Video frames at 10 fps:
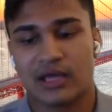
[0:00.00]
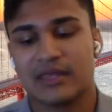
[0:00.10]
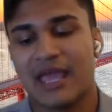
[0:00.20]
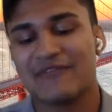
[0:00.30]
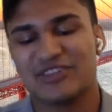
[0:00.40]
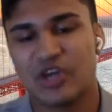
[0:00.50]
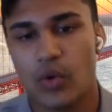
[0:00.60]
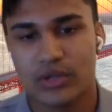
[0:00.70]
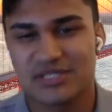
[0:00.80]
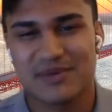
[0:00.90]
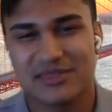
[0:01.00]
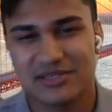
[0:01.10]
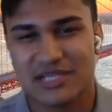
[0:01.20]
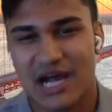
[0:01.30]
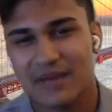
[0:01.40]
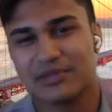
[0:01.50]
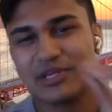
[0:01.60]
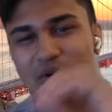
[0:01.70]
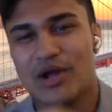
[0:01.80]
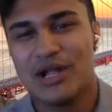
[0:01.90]
they have to go and spend their time to
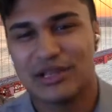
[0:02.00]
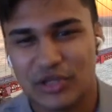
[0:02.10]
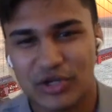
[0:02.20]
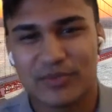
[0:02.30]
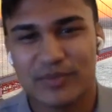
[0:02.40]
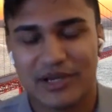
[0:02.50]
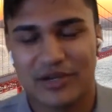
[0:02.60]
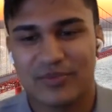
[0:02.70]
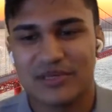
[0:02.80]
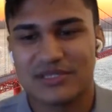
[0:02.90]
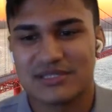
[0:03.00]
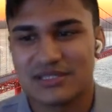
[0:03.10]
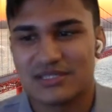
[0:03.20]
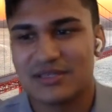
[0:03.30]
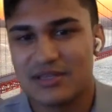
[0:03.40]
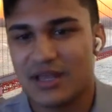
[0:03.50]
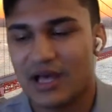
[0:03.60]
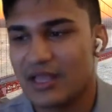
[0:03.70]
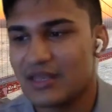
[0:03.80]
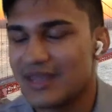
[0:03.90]
go learn about your business,
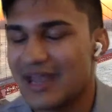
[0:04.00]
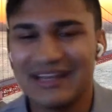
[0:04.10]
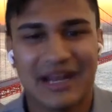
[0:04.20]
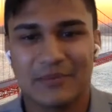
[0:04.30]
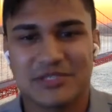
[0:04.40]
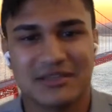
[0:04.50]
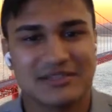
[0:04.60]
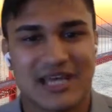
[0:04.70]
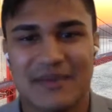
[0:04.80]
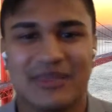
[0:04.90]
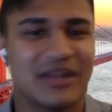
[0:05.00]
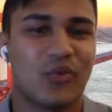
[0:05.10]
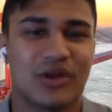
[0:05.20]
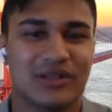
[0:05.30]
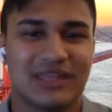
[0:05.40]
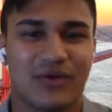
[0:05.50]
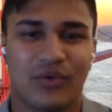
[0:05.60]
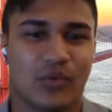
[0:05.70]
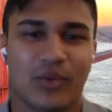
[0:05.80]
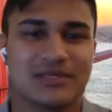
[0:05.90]
99% of the time they don't want
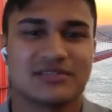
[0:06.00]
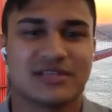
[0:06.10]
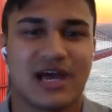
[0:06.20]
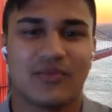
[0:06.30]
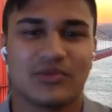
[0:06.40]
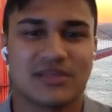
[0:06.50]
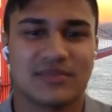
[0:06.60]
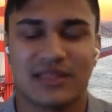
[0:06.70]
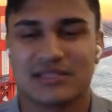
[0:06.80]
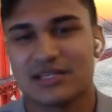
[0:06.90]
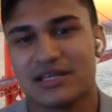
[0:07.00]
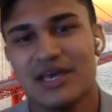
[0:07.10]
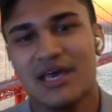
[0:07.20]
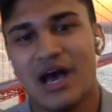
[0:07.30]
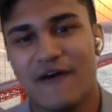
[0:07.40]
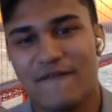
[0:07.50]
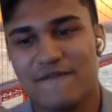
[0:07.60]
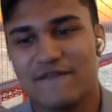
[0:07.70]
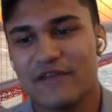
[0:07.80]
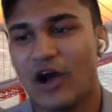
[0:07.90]
to waste their time with something that's going to
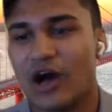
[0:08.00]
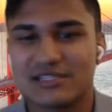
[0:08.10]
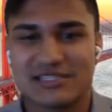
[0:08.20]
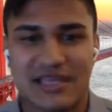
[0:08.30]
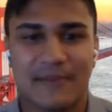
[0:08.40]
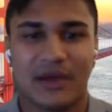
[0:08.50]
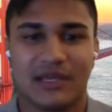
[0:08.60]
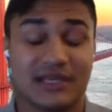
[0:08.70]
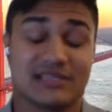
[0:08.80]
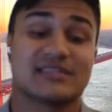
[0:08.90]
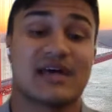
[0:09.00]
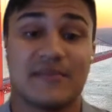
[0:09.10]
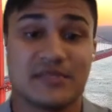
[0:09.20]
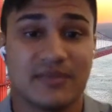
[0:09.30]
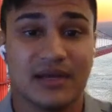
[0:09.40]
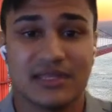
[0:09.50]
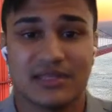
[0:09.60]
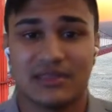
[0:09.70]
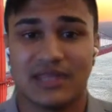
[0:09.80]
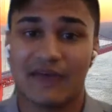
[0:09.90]
cost them money, because time is money.
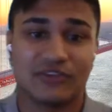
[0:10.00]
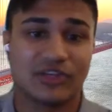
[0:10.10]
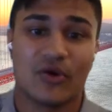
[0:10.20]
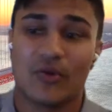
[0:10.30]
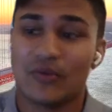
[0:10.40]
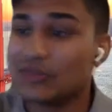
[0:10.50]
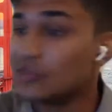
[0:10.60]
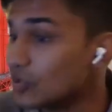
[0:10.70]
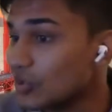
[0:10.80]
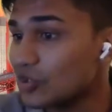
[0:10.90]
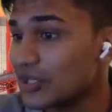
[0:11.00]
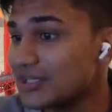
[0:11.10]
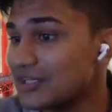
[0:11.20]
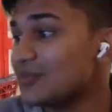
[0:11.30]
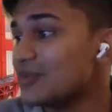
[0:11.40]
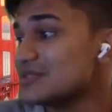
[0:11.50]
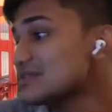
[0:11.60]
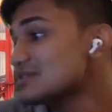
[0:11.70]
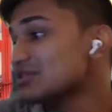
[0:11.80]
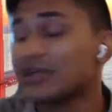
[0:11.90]
They have to go look into your
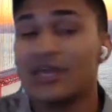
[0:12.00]
business,